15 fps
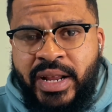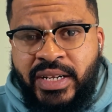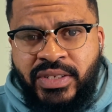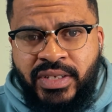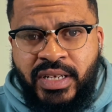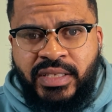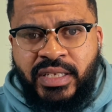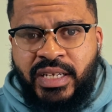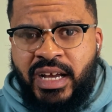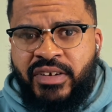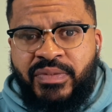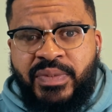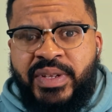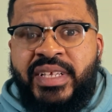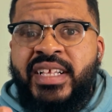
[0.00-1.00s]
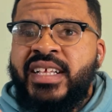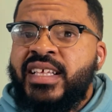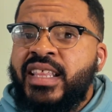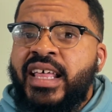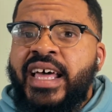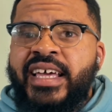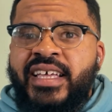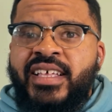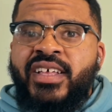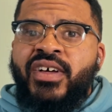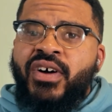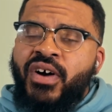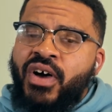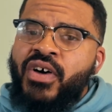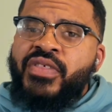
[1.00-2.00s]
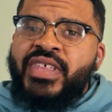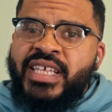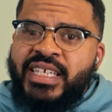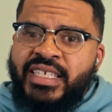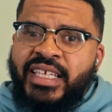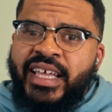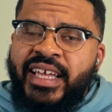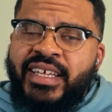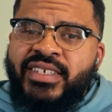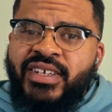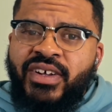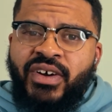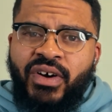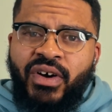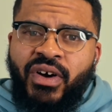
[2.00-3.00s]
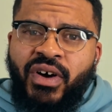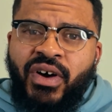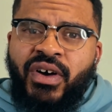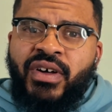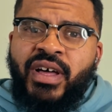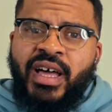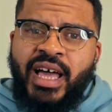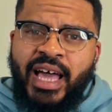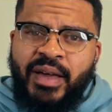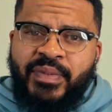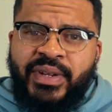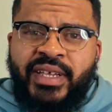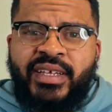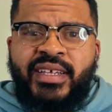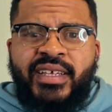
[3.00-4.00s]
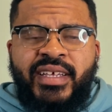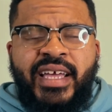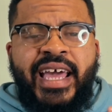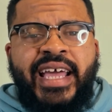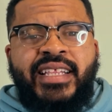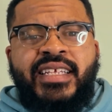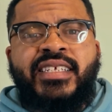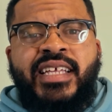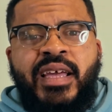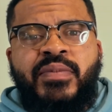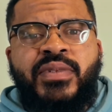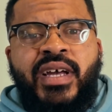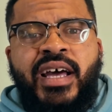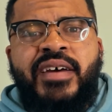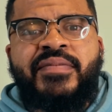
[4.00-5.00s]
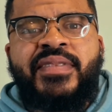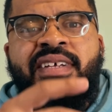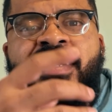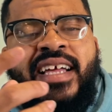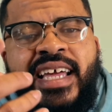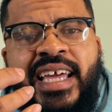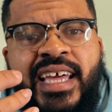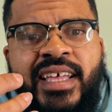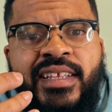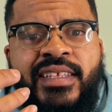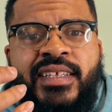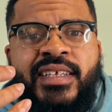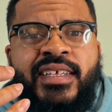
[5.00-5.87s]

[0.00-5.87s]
trusts the government. Like all of these things are all happening at the same time, and